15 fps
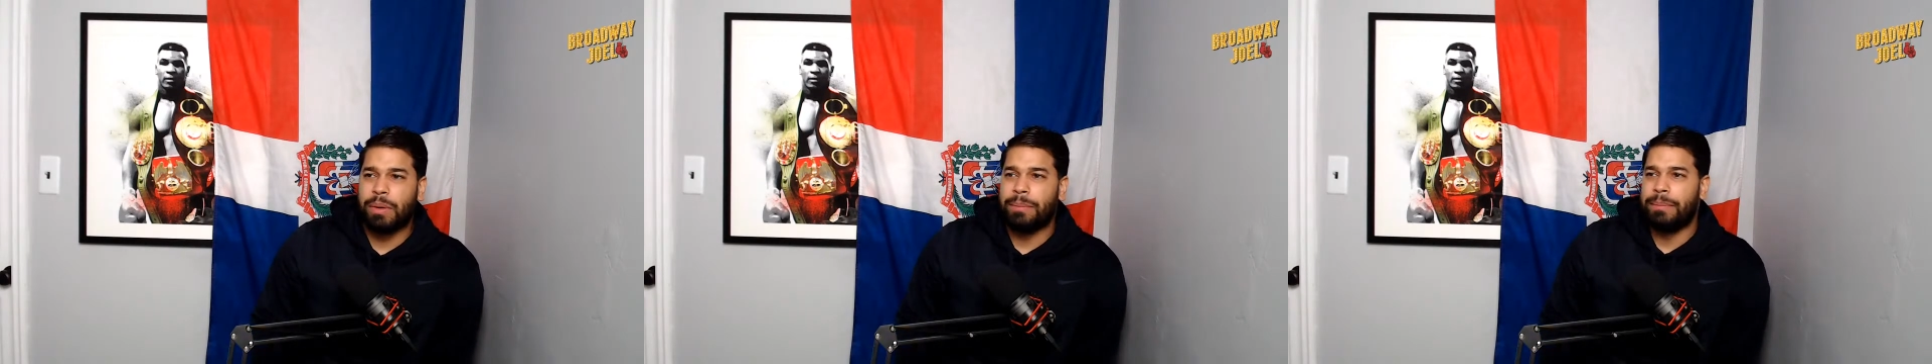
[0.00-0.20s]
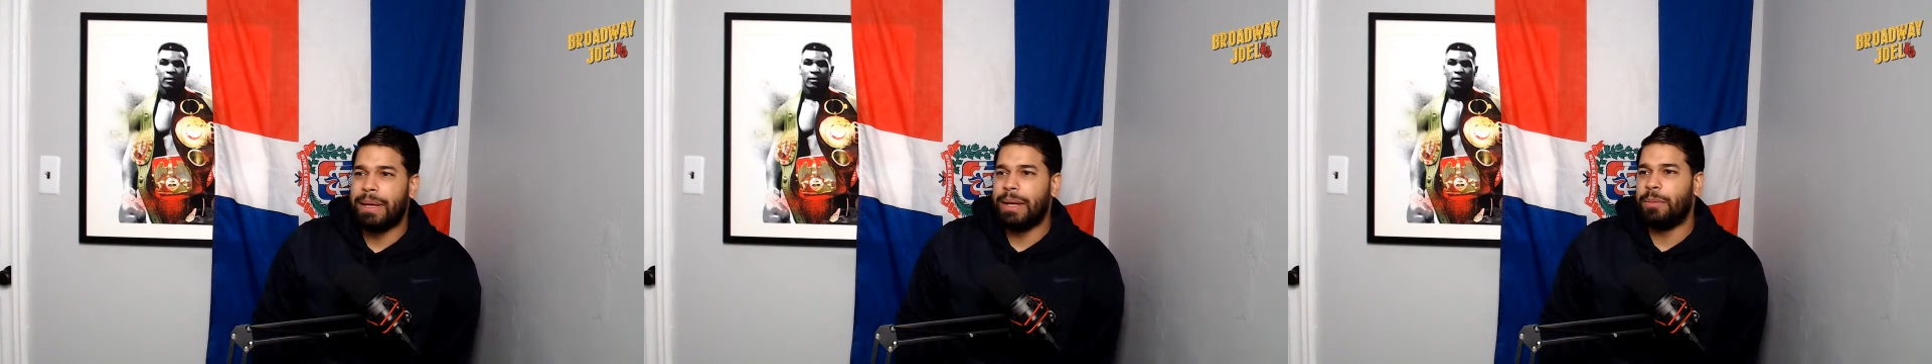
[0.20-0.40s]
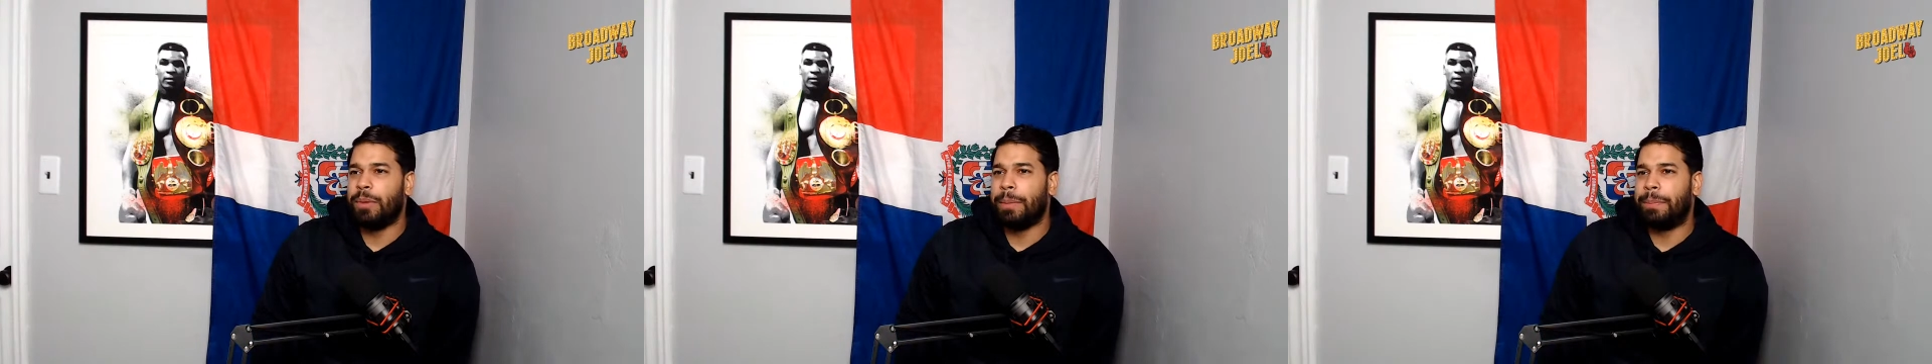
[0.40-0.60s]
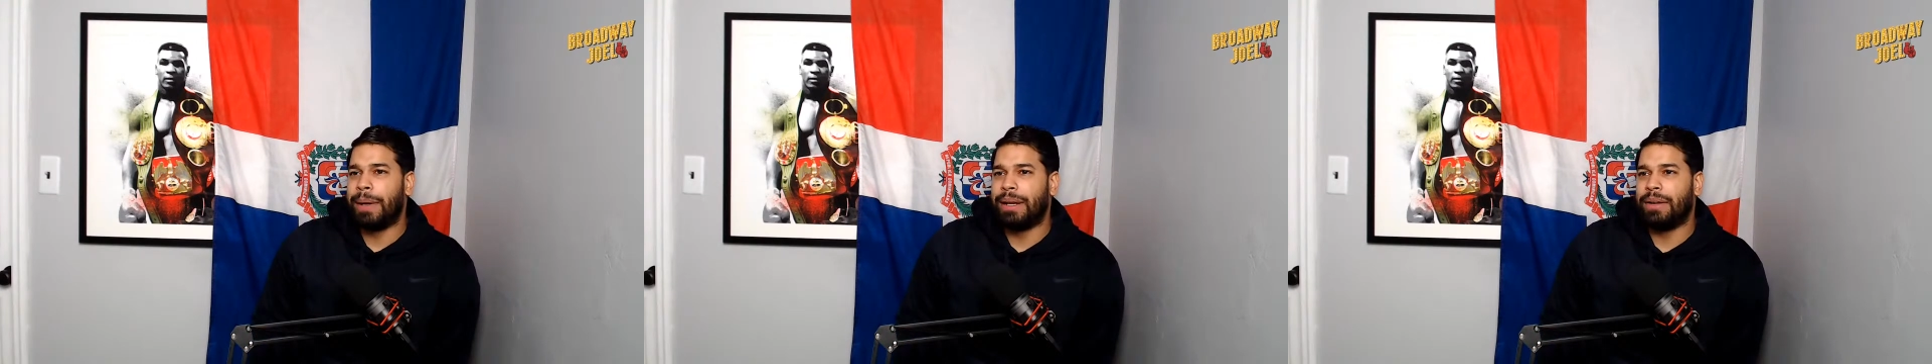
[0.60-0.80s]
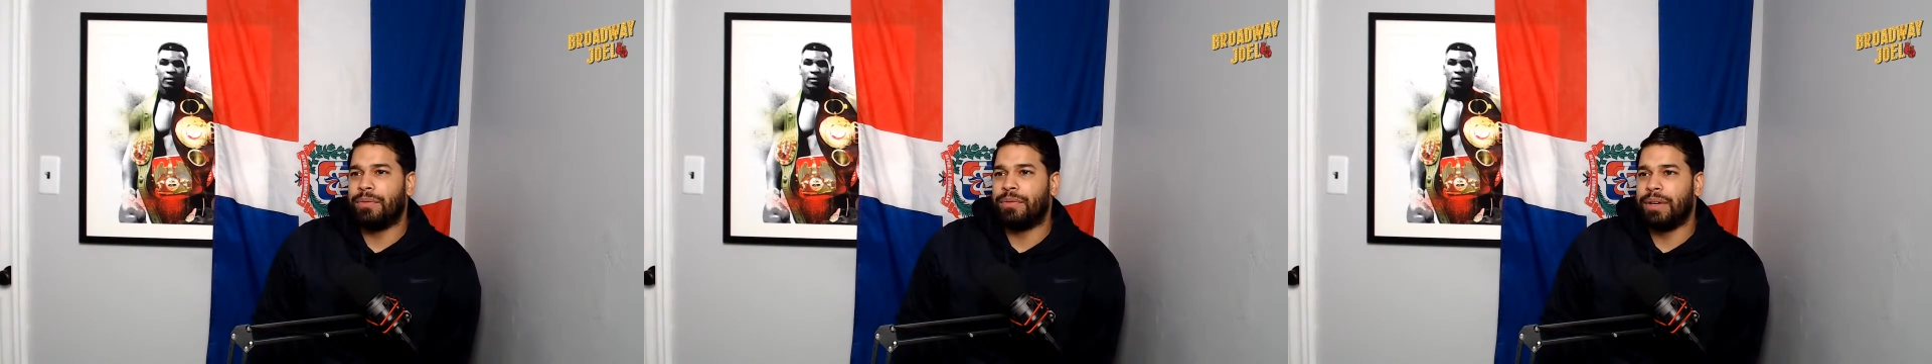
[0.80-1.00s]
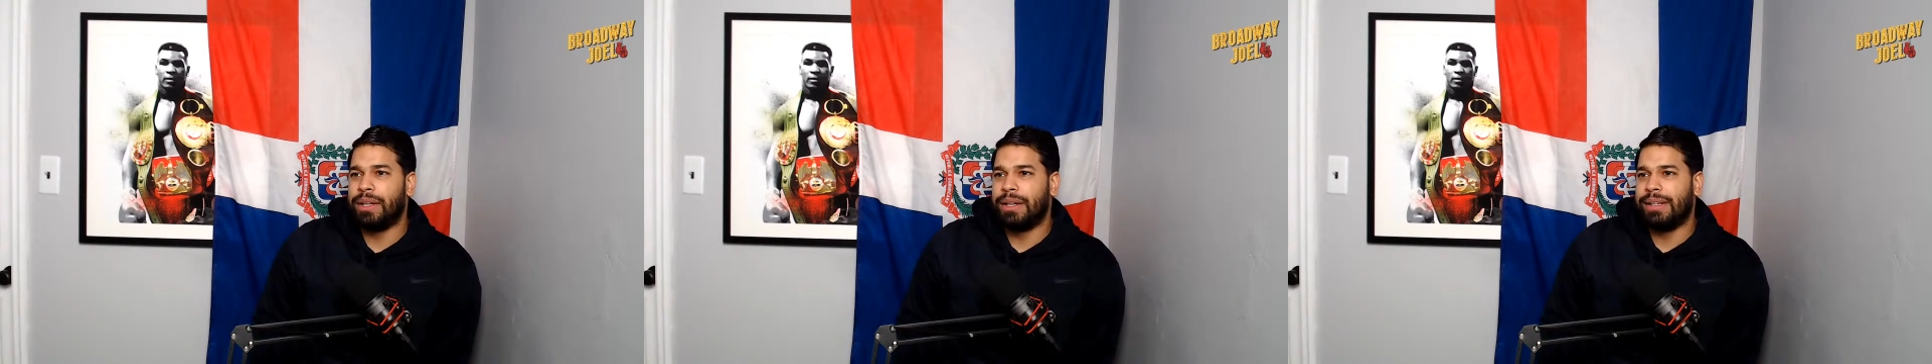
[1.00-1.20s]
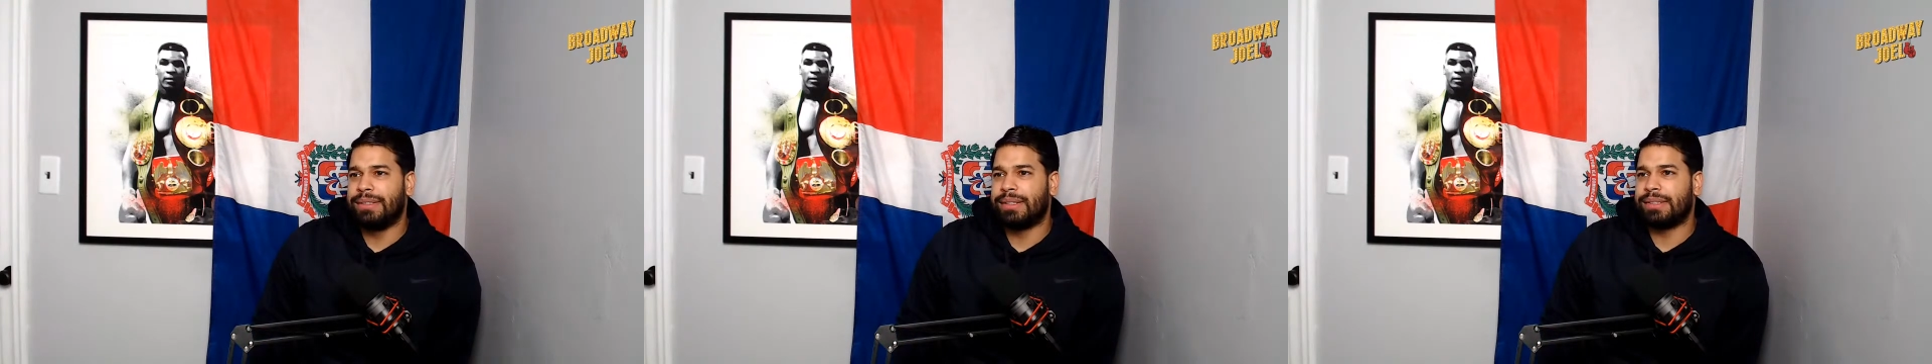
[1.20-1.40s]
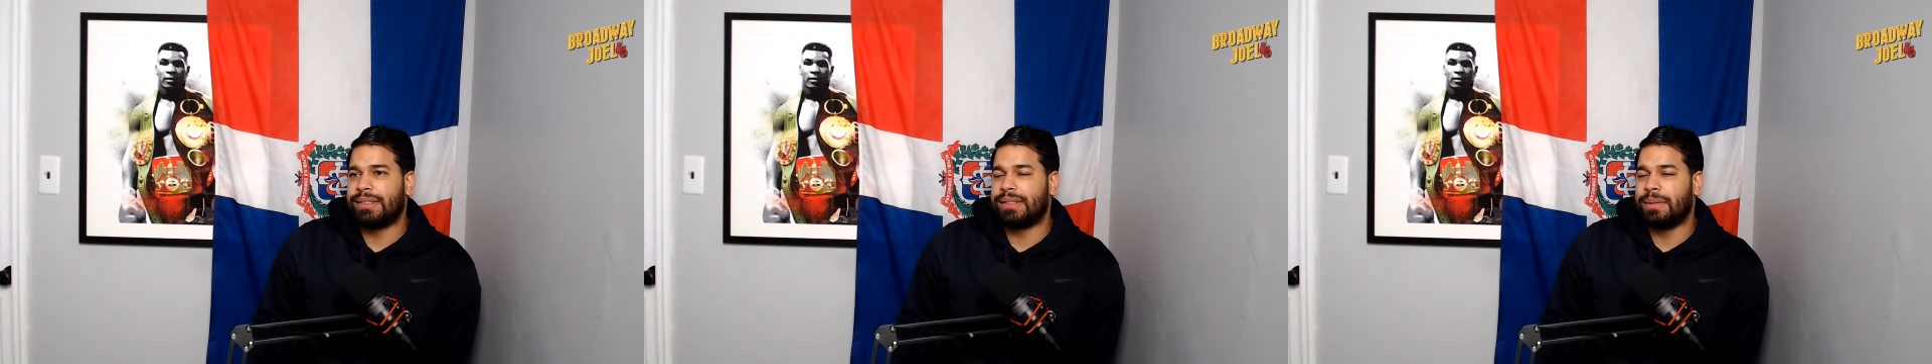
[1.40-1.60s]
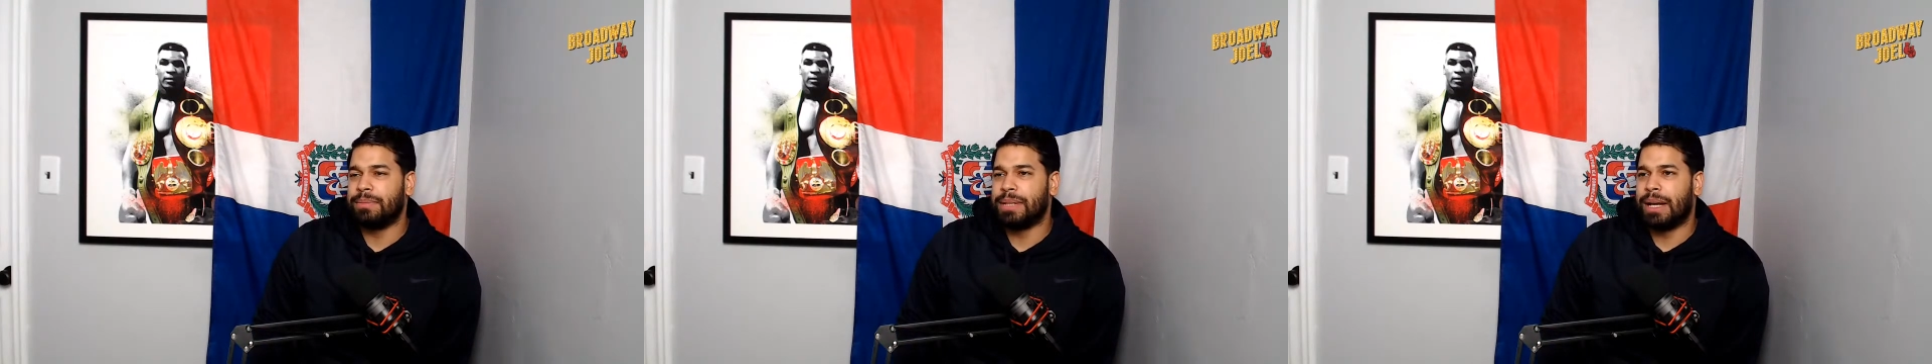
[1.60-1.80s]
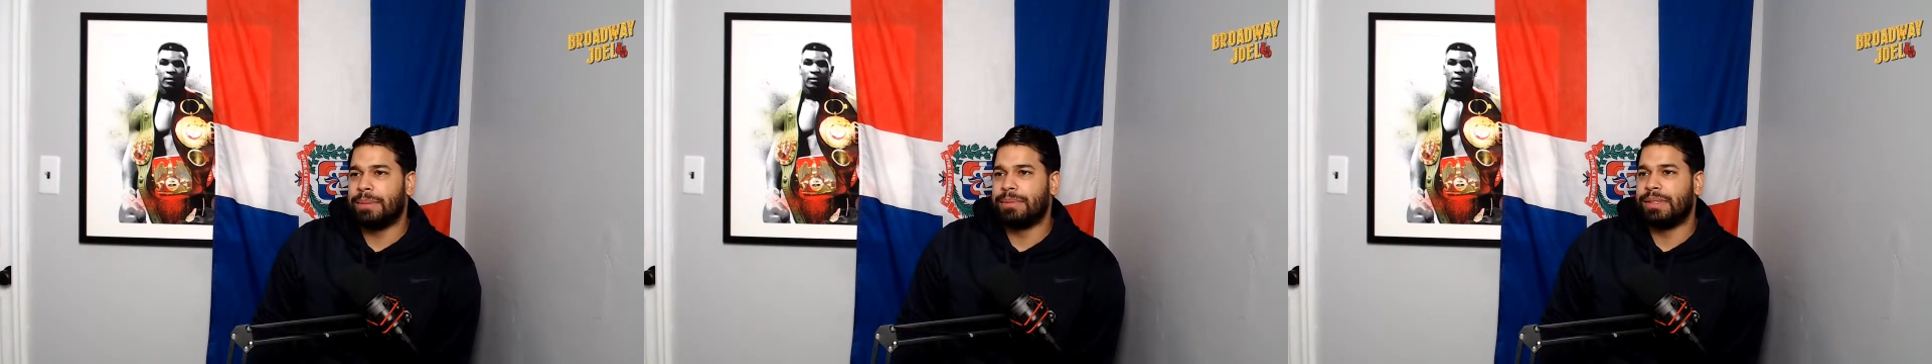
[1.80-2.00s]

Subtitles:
with me with Benavidez is sometimes